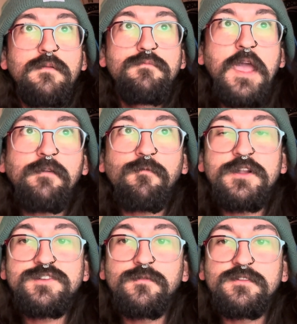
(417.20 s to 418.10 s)
Make
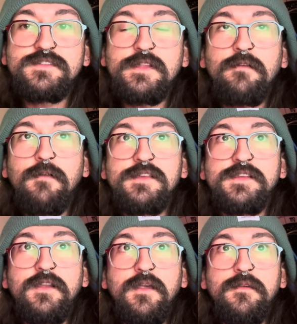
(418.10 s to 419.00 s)
rituals that
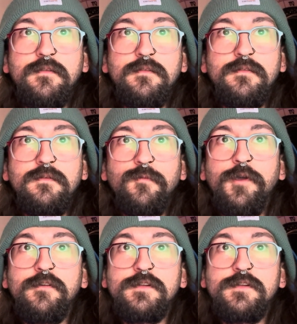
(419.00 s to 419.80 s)
resonate, whether